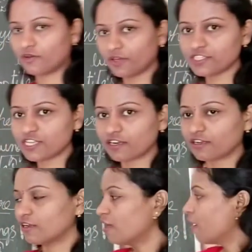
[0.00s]
Okay
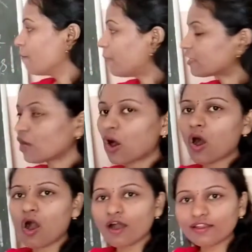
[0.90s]
children, but
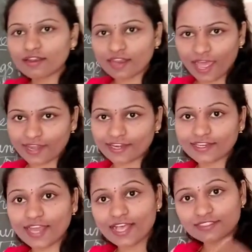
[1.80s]
on land
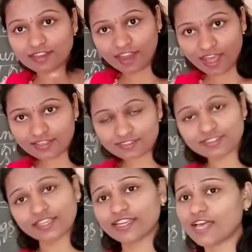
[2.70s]
it has
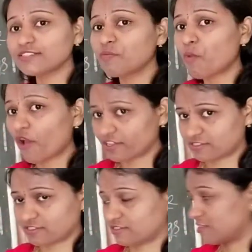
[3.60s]
lungs, it has moist